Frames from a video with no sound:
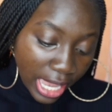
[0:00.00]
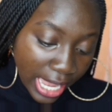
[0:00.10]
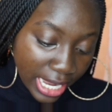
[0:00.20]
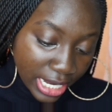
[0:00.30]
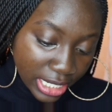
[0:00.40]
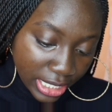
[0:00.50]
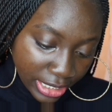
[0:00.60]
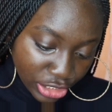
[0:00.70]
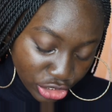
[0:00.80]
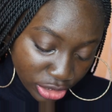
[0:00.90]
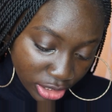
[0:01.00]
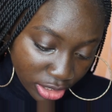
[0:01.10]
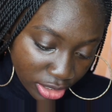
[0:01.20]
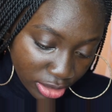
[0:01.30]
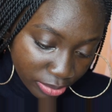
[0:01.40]
and it
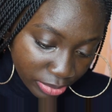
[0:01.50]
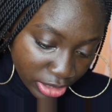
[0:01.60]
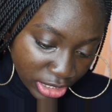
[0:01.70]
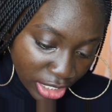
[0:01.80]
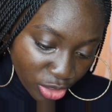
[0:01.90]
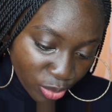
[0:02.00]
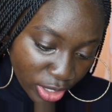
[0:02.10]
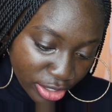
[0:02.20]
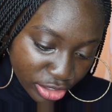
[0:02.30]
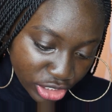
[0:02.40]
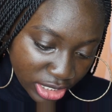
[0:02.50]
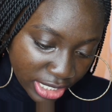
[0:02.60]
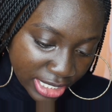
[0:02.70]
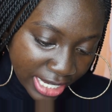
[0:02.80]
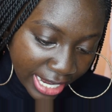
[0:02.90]
the micellar water just
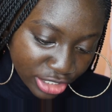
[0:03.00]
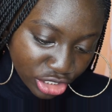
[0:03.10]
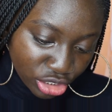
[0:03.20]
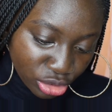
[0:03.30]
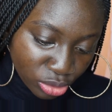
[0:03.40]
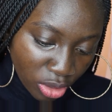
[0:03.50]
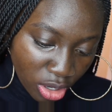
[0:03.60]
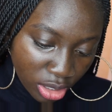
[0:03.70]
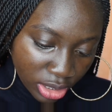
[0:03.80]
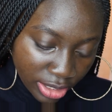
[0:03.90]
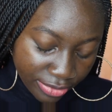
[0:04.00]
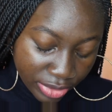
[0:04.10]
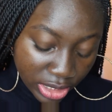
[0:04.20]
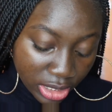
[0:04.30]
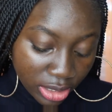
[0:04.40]
attaches to all of
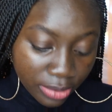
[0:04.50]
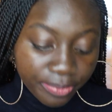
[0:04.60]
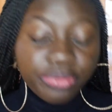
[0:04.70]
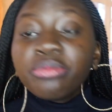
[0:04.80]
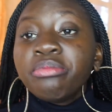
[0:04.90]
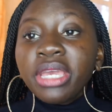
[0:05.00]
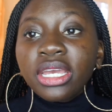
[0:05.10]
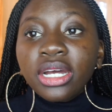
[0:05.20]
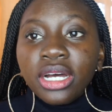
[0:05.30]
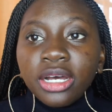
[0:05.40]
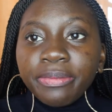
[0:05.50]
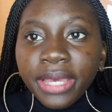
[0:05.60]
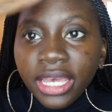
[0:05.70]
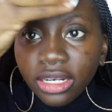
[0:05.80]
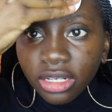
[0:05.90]
the makeup
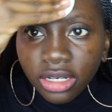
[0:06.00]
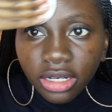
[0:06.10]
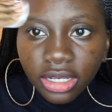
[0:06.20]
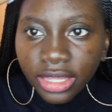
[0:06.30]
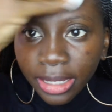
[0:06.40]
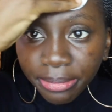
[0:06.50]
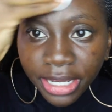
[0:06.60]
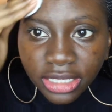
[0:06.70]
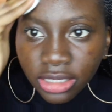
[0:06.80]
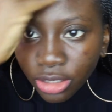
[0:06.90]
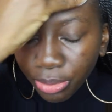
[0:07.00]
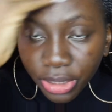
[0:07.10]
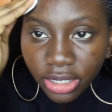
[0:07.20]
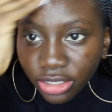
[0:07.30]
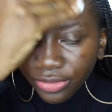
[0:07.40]
and gook that might still
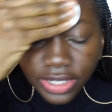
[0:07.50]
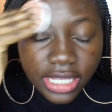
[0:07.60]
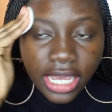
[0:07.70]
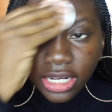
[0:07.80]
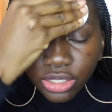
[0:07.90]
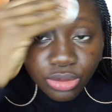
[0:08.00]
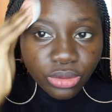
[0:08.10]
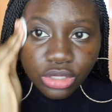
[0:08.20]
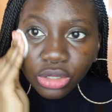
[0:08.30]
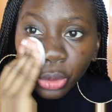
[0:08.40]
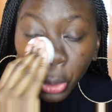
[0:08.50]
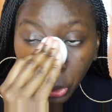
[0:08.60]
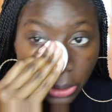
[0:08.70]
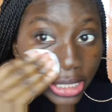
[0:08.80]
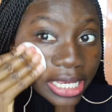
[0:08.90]
be on your face and it's ooh it's so
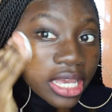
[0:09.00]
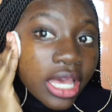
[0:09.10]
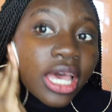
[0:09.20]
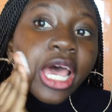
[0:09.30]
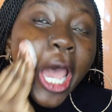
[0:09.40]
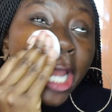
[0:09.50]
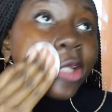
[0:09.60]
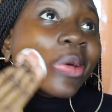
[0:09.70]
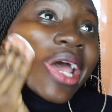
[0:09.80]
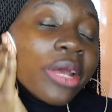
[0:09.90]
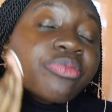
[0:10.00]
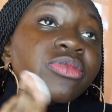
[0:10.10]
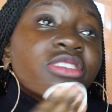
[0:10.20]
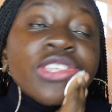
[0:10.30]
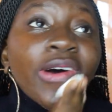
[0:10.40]
cooling anyway
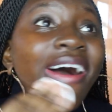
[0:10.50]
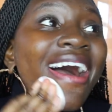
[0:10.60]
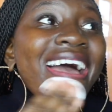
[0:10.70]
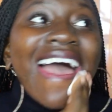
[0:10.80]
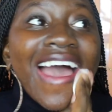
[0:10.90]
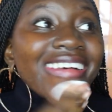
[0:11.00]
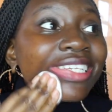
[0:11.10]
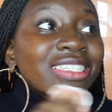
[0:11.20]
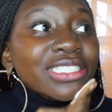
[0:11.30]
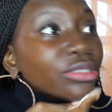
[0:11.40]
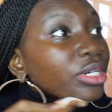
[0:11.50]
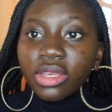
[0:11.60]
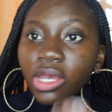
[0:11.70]
so I ask you